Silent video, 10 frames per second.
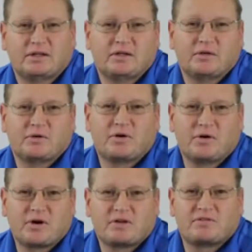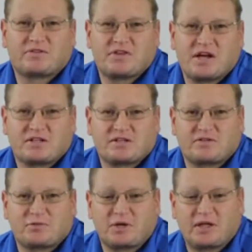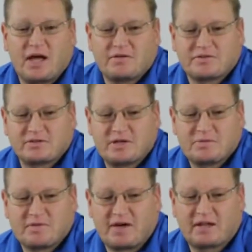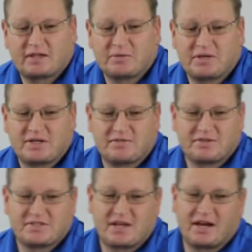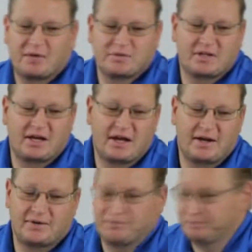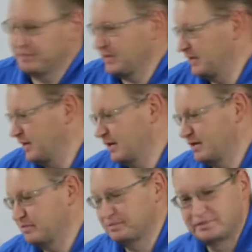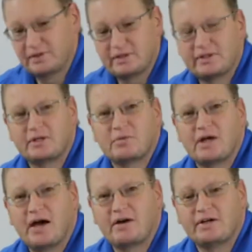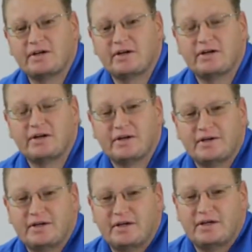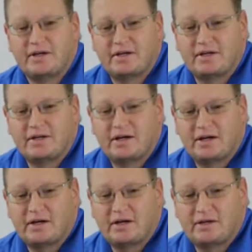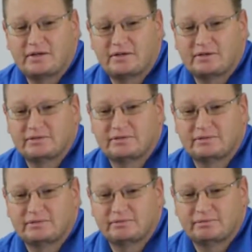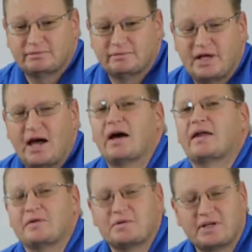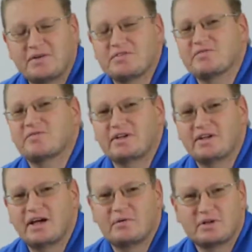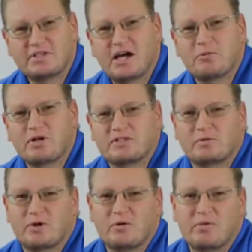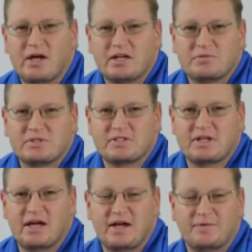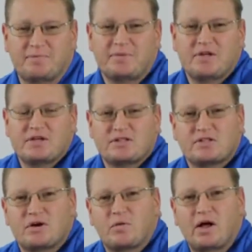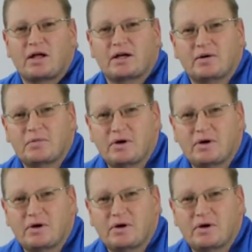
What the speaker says: recorded sessions from our live streams, I've got a little bit different setup tonight. A little bit out here, and yeah, I think we're gonna have some fun tonight. We're gonna talk about some rope management tonight. So welcome,